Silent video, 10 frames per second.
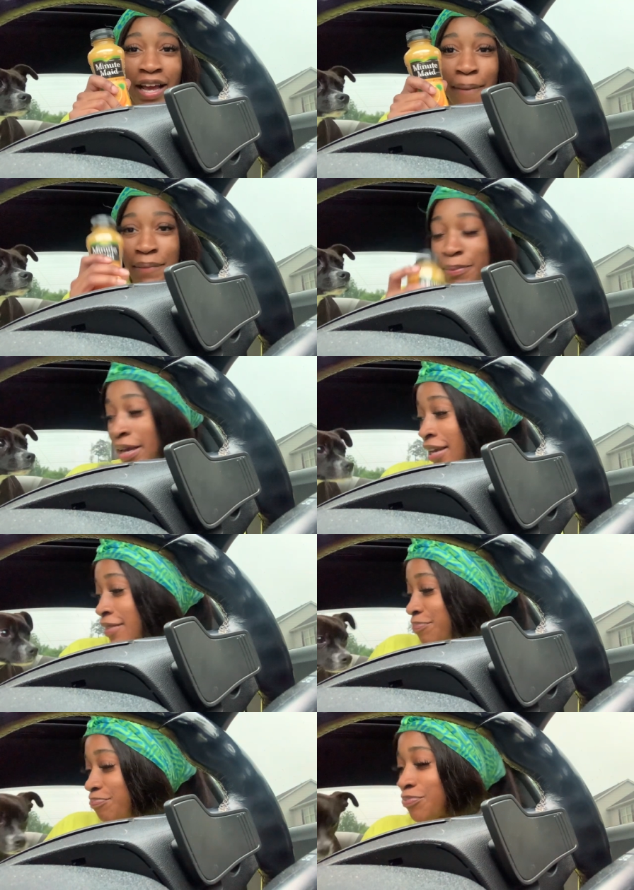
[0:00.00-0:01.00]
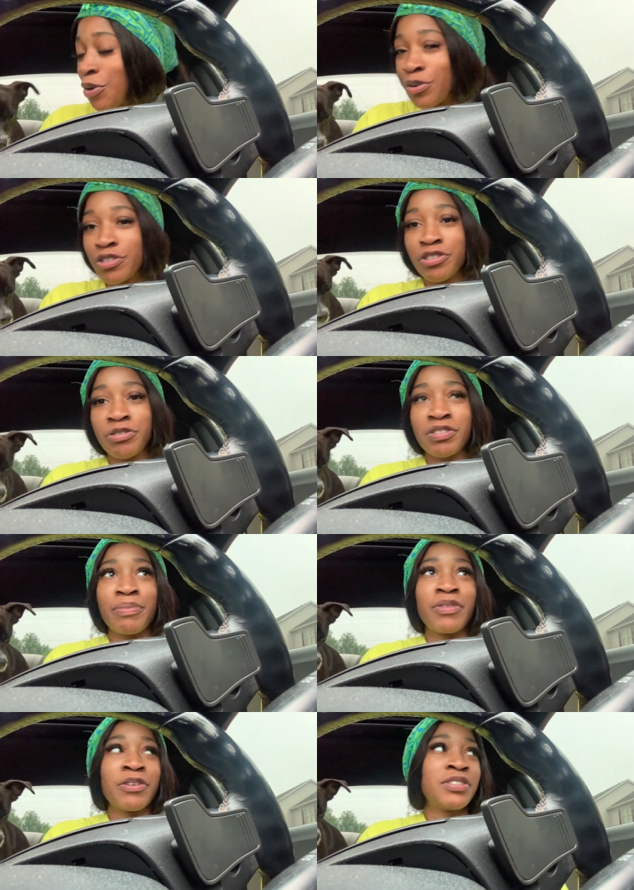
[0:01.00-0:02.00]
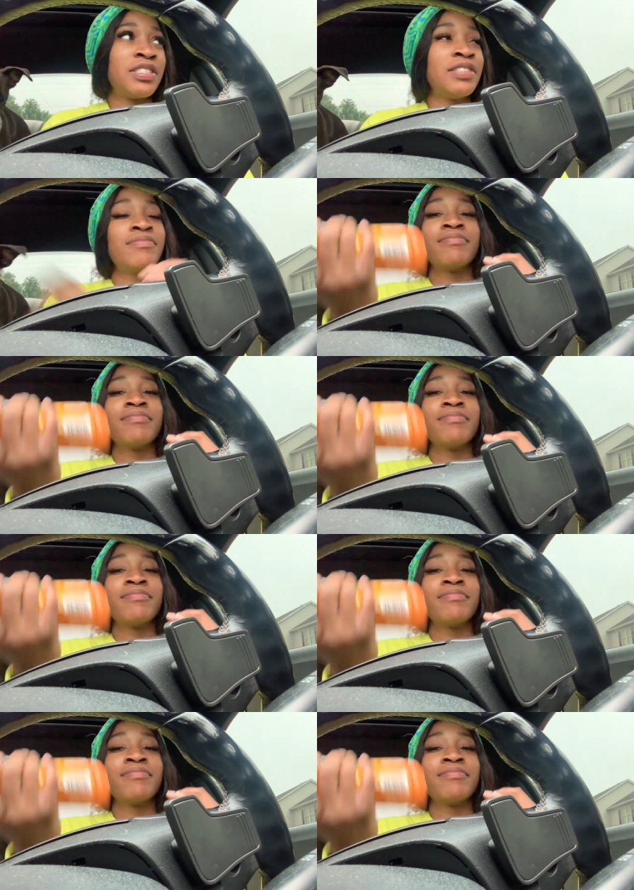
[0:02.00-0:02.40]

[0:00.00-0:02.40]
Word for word: I got Minute Maid, orange juice because I'm thirsty.